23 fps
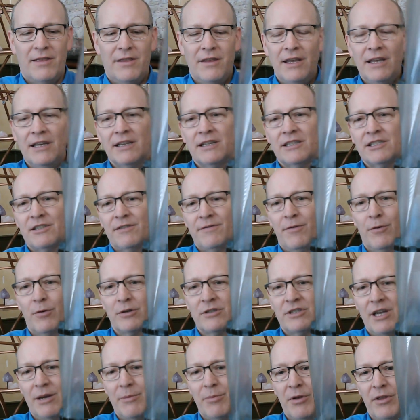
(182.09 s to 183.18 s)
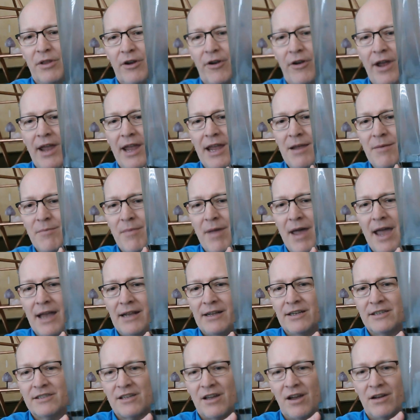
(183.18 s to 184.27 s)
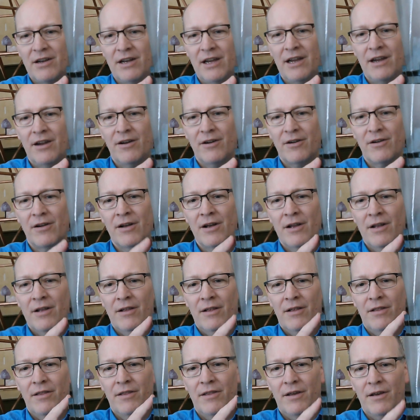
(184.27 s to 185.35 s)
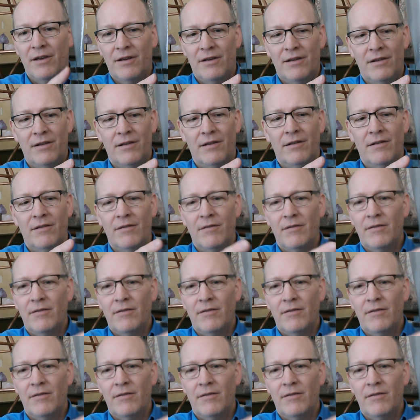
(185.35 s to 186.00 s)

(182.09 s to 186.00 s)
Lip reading: this, for example, there are 8 magnets on here. The